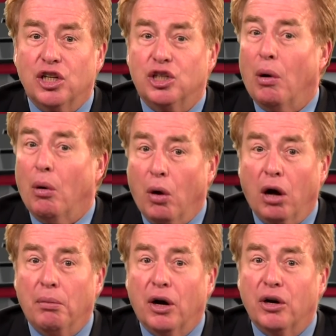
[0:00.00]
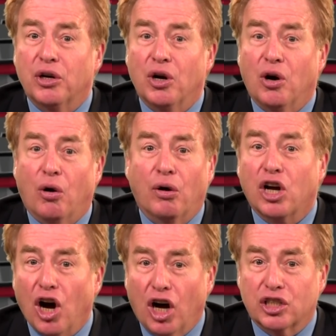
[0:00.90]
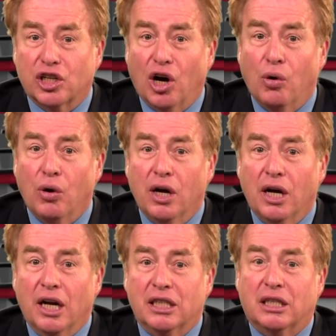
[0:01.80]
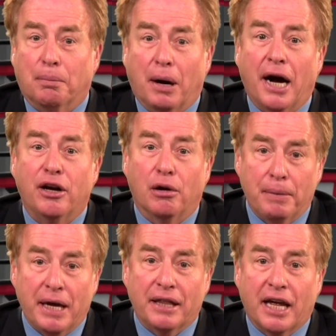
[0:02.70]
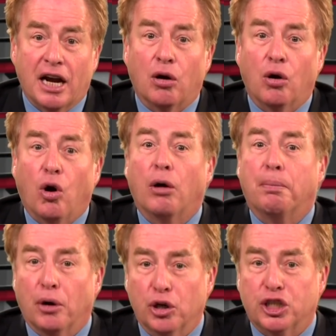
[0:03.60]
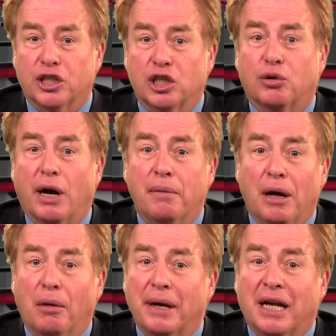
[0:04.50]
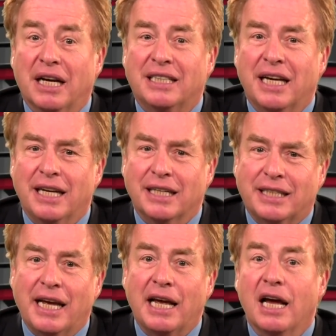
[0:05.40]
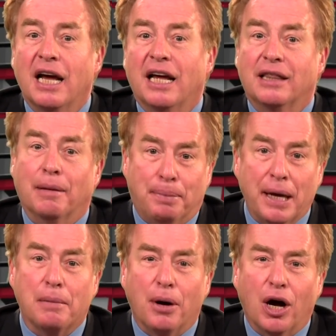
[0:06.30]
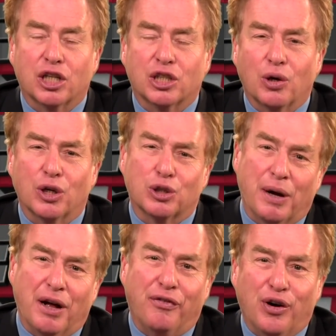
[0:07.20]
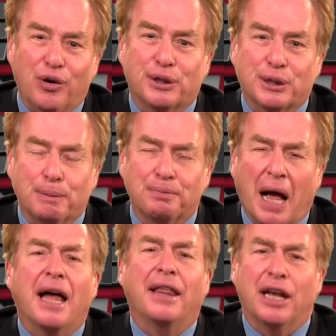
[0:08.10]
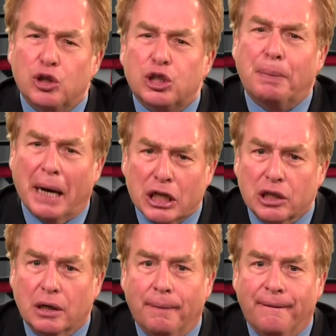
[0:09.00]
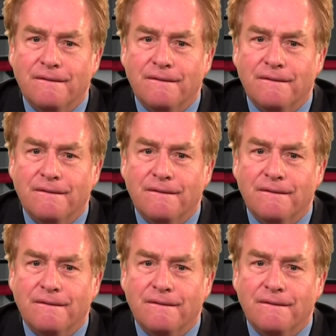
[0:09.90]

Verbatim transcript: to a Walmart or a Costco to buy your meat there or purchase a treadmill because you see, the big box stores, well, folks, they're special.